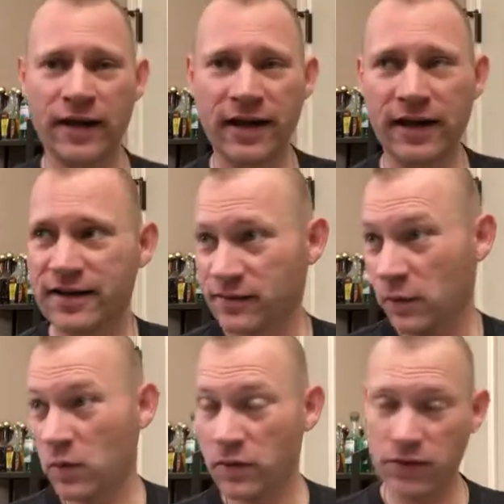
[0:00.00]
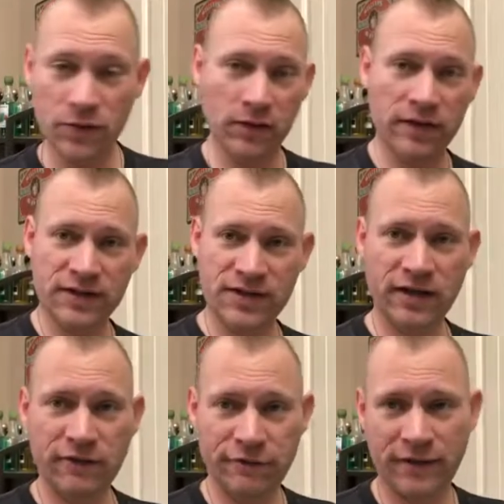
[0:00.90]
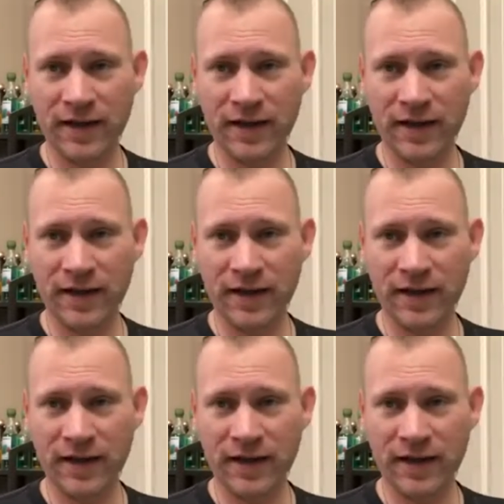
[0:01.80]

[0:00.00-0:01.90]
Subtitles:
And as I'm going through looking at stuff,